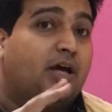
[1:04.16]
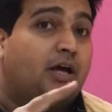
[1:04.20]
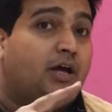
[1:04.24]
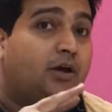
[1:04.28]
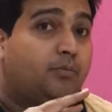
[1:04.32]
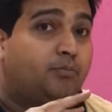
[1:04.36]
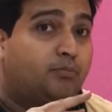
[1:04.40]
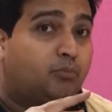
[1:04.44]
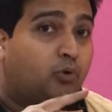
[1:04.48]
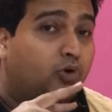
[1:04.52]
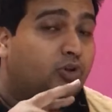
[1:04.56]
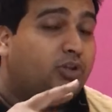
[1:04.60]
the
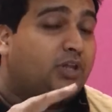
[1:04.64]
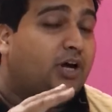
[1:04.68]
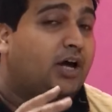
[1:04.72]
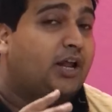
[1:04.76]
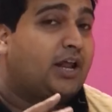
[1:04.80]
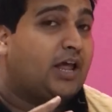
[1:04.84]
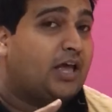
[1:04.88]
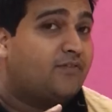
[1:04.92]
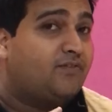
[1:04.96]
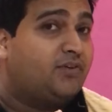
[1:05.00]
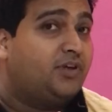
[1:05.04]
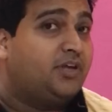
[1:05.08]
both
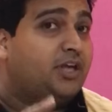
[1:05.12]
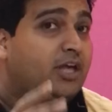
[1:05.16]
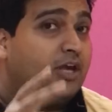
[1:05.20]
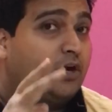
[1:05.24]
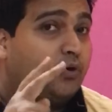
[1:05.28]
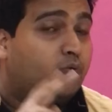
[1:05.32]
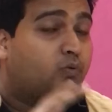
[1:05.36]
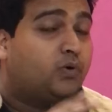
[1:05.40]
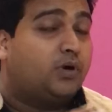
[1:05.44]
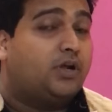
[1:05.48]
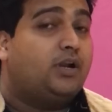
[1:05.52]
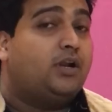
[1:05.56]
are having
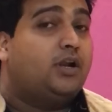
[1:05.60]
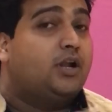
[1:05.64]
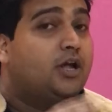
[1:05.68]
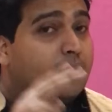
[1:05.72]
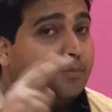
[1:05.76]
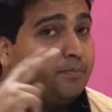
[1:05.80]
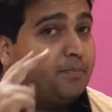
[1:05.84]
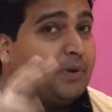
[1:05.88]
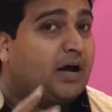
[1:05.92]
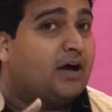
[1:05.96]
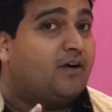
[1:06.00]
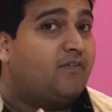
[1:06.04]
equal
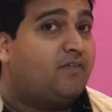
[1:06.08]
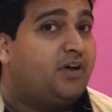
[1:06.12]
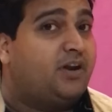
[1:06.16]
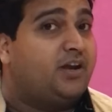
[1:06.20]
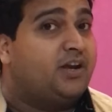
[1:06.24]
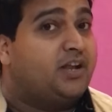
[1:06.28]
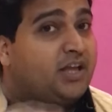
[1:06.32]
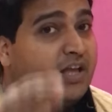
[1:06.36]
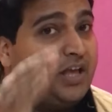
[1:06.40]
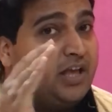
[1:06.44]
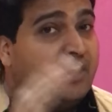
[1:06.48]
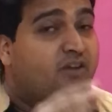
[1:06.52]

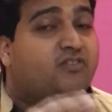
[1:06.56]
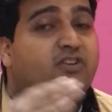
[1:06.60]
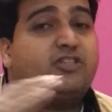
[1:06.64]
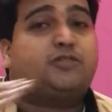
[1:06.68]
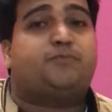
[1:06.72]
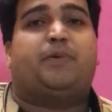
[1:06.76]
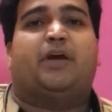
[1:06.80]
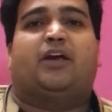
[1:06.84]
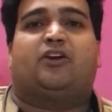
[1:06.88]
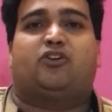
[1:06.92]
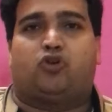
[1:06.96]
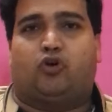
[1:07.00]
power in
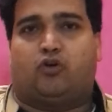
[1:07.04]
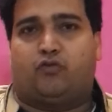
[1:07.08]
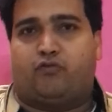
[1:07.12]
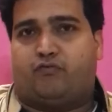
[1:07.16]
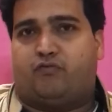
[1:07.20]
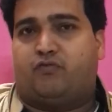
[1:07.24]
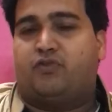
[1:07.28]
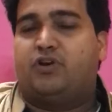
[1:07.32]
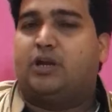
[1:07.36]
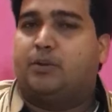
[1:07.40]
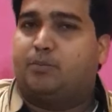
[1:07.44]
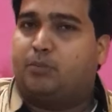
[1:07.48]
respect of
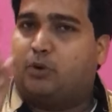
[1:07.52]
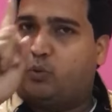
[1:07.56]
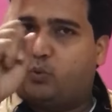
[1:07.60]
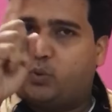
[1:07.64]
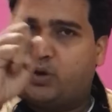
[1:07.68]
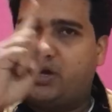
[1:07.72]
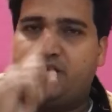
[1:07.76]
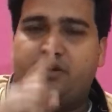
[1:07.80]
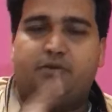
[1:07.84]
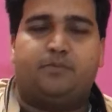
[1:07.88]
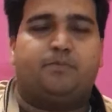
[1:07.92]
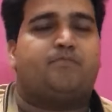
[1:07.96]
number
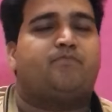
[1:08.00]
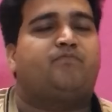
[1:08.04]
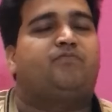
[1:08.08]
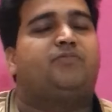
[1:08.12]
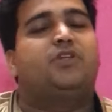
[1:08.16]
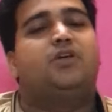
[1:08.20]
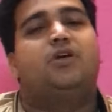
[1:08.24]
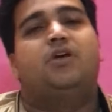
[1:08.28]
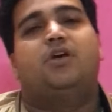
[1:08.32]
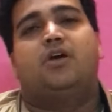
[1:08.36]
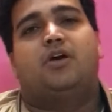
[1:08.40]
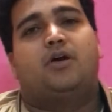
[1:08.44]
one
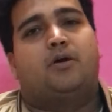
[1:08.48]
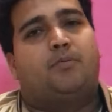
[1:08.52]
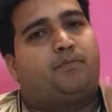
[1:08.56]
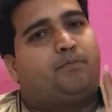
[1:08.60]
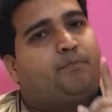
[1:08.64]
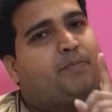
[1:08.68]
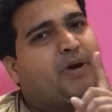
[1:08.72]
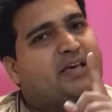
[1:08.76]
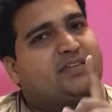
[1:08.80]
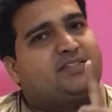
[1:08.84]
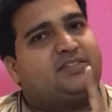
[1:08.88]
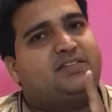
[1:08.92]

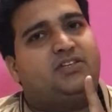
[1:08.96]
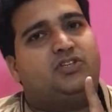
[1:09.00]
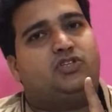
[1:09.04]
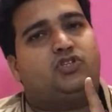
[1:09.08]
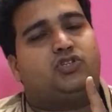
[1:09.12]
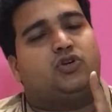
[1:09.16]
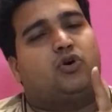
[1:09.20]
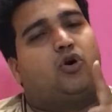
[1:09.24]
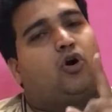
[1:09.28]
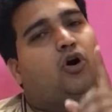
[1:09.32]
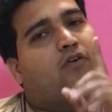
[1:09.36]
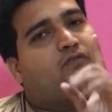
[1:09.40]

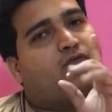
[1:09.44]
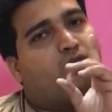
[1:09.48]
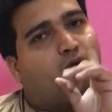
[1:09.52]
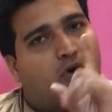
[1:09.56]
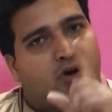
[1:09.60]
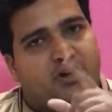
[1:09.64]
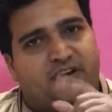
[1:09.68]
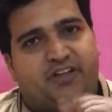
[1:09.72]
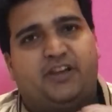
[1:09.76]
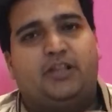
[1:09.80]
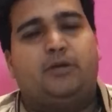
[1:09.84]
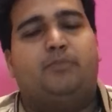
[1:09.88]
passage of
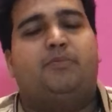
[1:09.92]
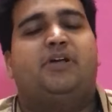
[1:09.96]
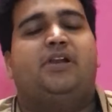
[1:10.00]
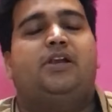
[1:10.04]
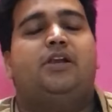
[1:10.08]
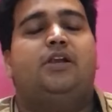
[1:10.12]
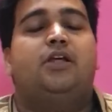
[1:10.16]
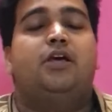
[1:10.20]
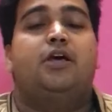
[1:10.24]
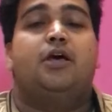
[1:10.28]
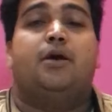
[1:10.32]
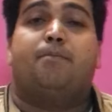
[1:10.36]
ordinary bill
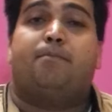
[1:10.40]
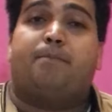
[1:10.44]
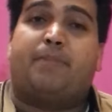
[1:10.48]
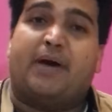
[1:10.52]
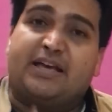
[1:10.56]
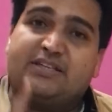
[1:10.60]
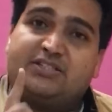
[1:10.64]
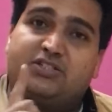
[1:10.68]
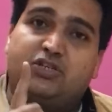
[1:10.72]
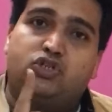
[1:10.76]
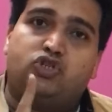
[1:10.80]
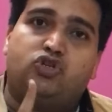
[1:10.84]

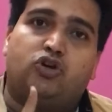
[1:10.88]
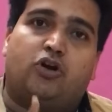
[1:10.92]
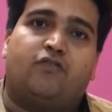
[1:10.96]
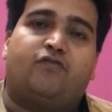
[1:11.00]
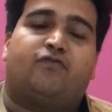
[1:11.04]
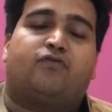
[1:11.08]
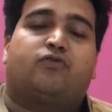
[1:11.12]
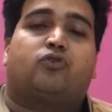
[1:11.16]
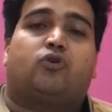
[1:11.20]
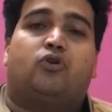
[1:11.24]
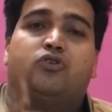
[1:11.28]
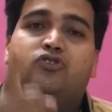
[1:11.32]
passage
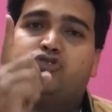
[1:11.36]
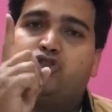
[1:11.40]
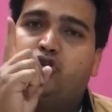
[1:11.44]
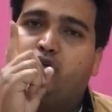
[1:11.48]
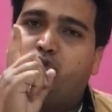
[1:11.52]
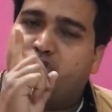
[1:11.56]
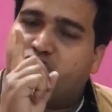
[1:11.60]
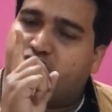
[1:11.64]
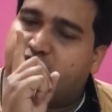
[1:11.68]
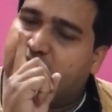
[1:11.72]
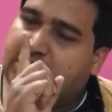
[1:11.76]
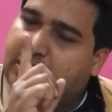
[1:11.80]
of
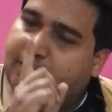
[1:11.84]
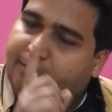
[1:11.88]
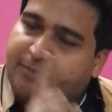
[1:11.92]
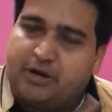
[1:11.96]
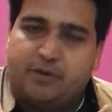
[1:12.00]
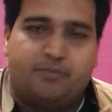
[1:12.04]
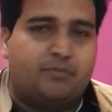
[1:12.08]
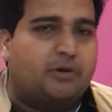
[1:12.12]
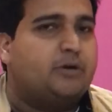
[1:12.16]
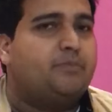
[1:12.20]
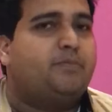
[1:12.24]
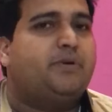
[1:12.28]
constitutional
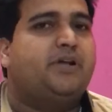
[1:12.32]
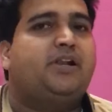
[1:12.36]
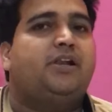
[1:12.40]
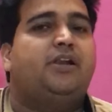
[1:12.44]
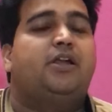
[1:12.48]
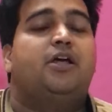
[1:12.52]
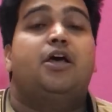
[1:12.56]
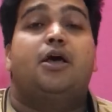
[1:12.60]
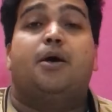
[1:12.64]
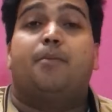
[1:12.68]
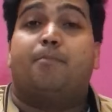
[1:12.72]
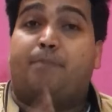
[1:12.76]
amendment bill
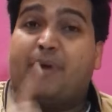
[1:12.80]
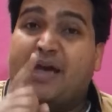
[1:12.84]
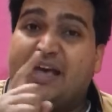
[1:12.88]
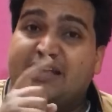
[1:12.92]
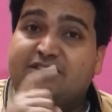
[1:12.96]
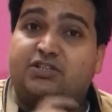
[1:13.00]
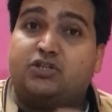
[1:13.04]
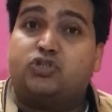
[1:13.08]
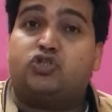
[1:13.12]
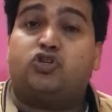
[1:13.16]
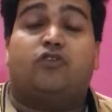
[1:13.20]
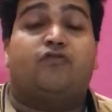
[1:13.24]

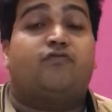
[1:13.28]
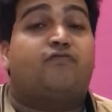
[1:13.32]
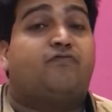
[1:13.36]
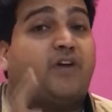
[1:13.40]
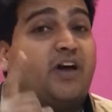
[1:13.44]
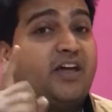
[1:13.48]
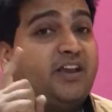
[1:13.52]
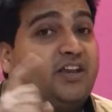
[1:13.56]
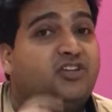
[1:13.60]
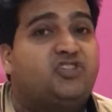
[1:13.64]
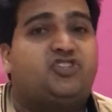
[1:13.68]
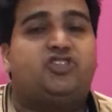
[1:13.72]
passage of
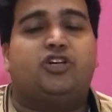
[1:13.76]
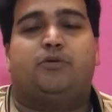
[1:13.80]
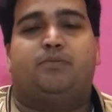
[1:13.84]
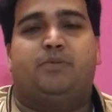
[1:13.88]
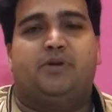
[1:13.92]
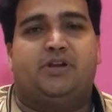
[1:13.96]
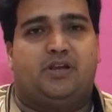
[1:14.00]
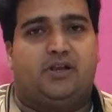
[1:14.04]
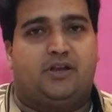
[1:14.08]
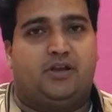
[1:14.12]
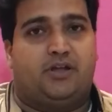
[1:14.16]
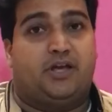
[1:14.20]
financial
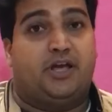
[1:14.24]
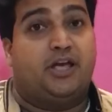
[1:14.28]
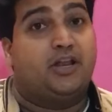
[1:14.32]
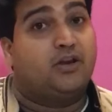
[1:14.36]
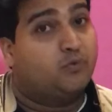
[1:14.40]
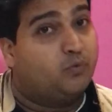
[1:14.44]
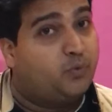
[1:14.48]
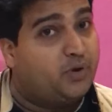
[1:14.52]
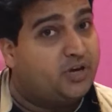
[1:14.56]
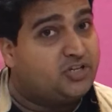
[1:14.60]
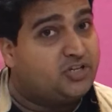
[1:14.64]
bill in